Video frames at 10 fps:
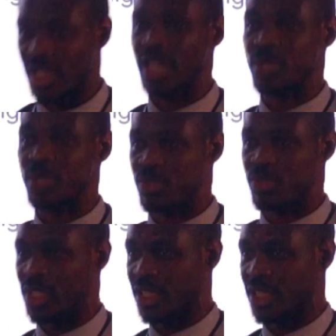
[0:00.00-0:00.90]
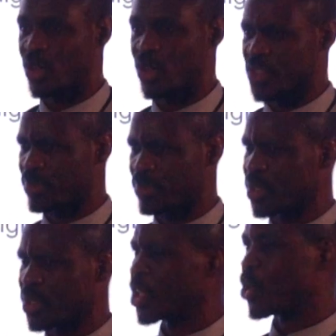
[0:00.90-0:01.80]
the MSB concept.
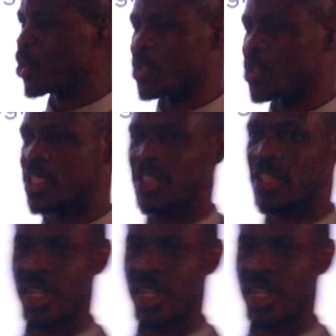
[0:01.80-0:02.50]
We still have